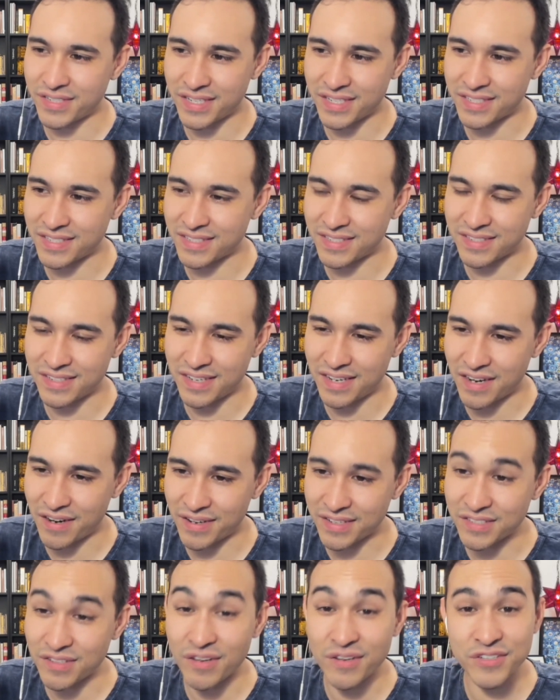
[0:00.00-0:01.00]
Just,
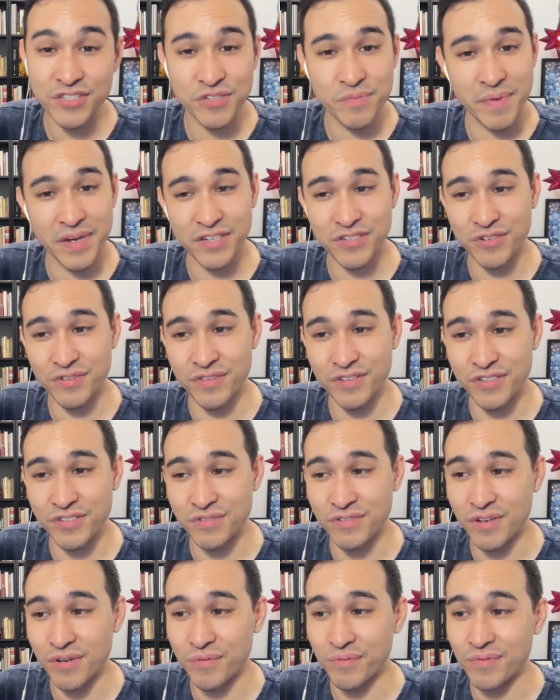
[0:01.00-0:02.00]
as long as you make sure that you
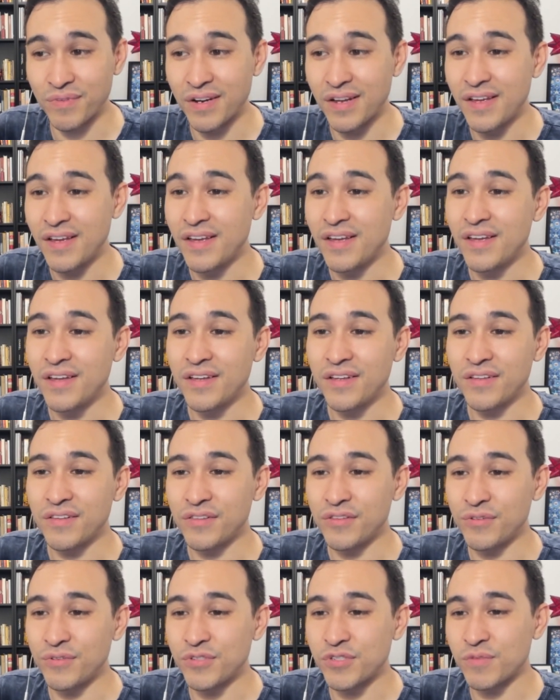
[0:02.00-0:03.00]
don't
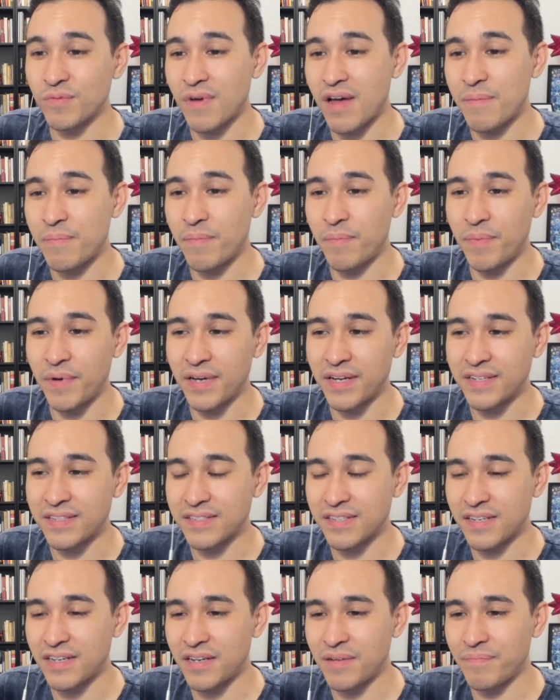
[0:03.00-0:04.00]
lose swap. But
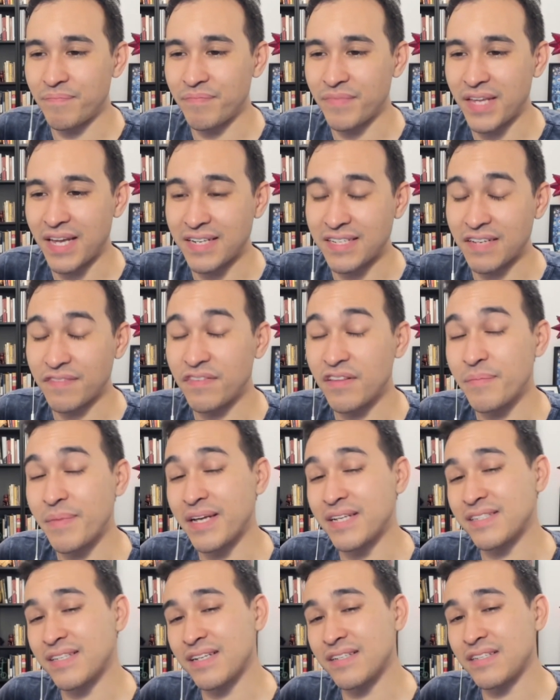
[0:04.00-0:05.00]
yeah, it definitely
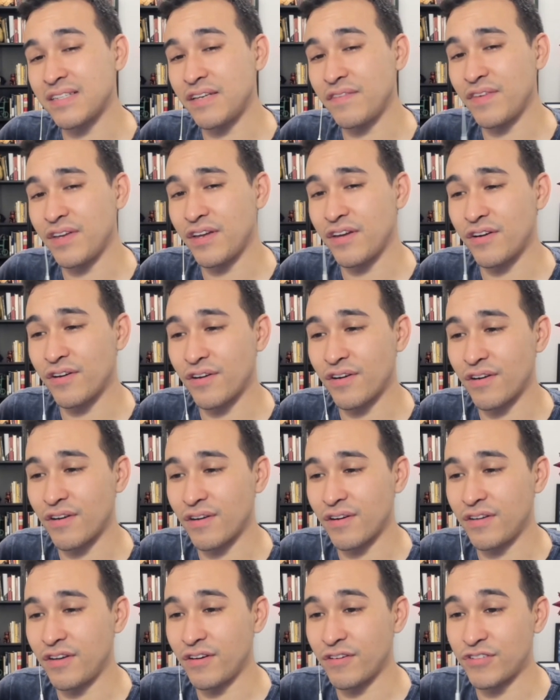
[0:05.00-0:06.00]
makes sense leaving your
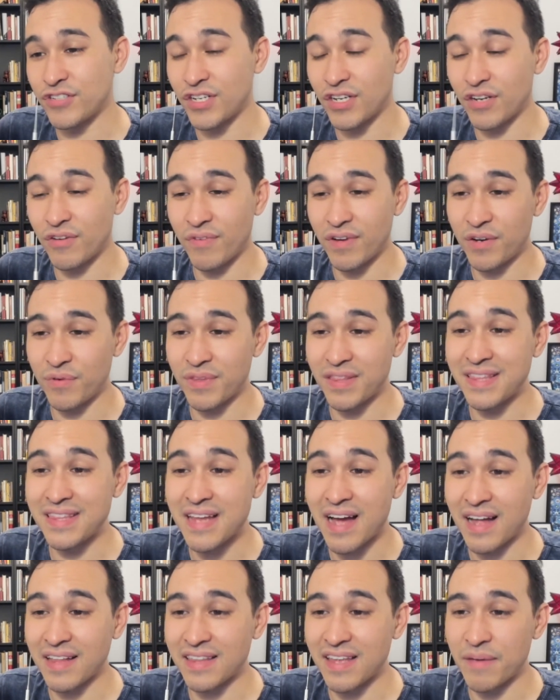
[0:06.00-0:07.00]
Chikorita with
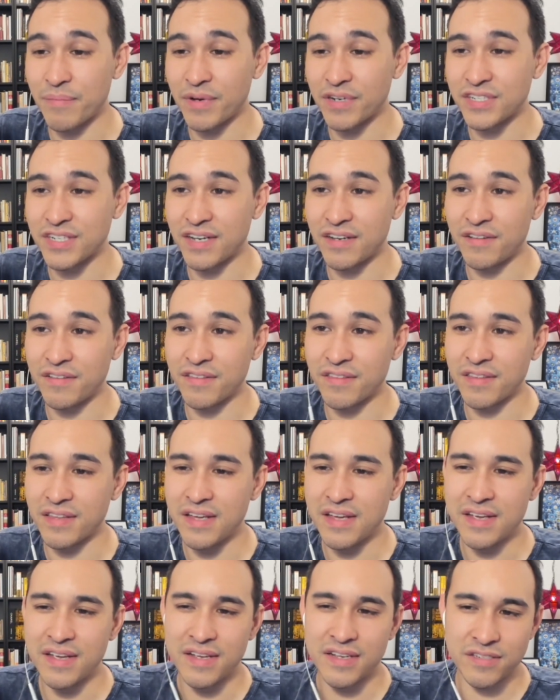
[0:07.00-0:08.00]
not that much health.
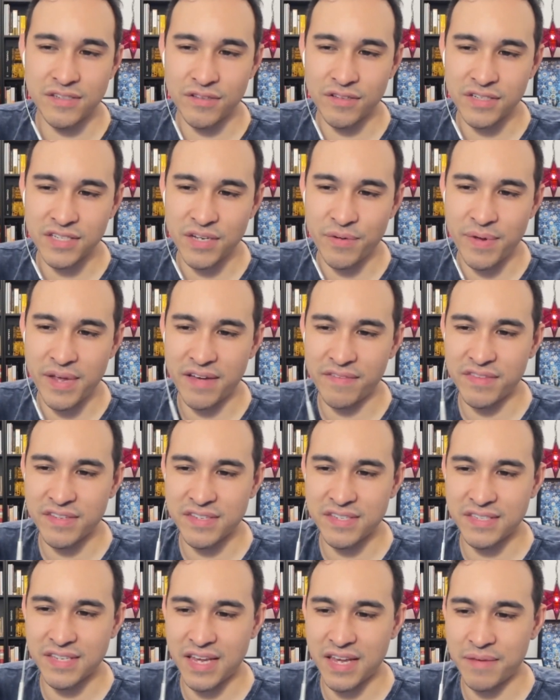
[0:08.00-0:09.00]
So it looks like we have the
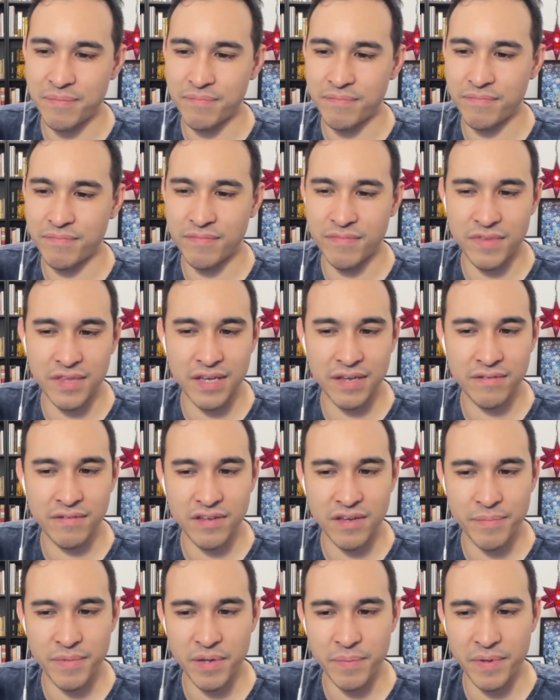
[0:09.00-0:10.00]
same thing
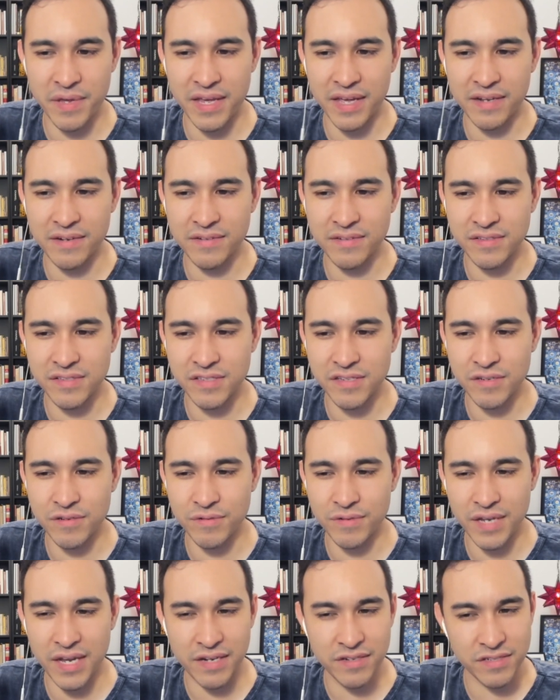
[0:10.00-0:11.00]
coming up again. So
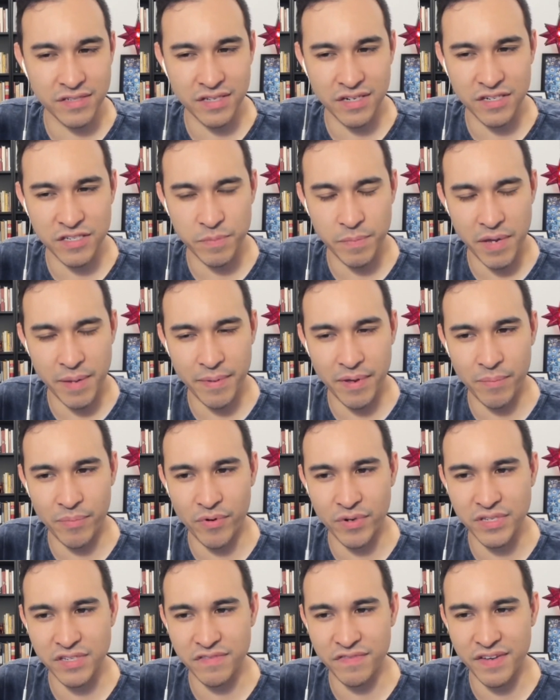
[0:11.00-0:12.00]
yeah, just gonna spam out
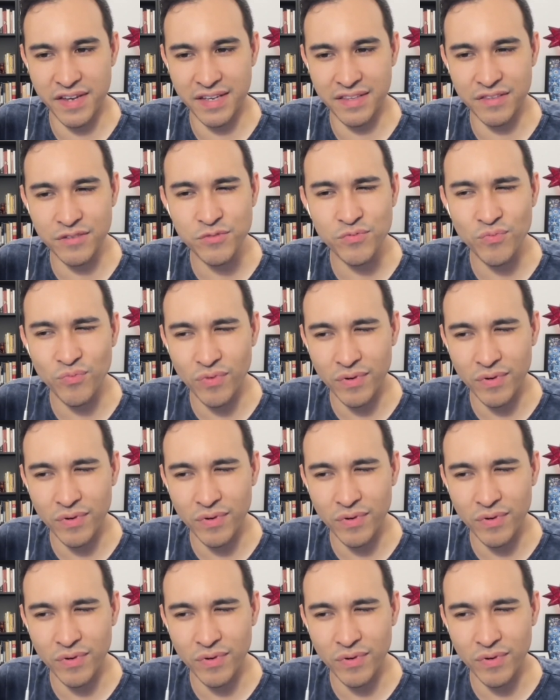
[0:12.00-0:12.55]
Poison Fang. There's